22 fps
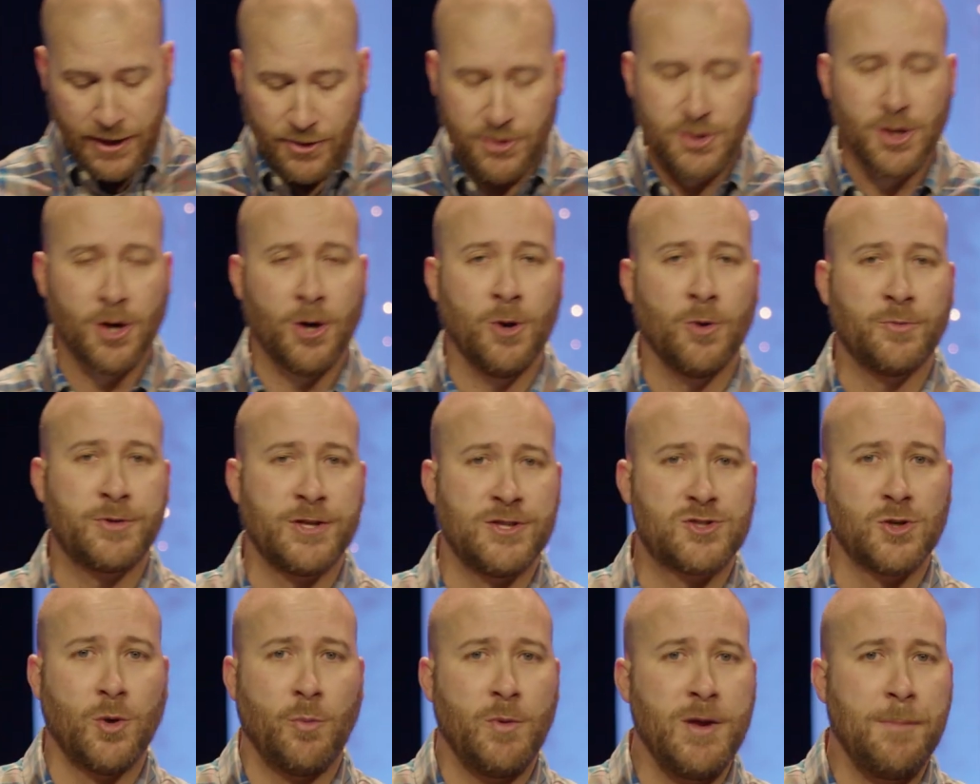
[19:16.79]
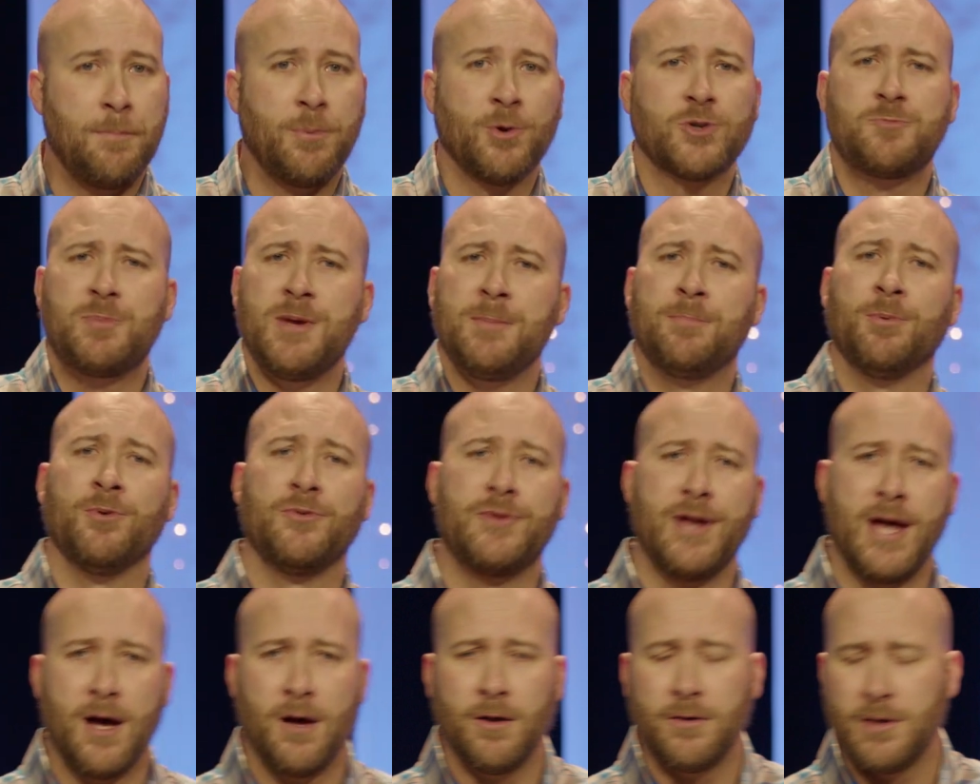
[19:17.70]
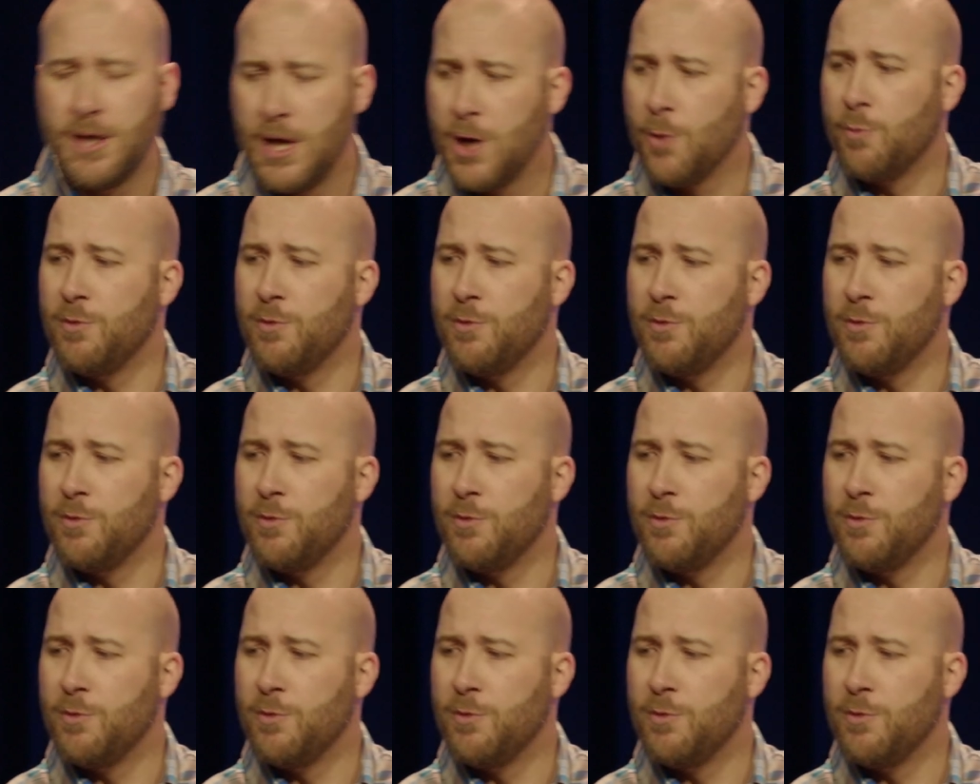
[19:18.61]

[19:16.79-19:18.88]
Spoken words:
don't. And so we push people down.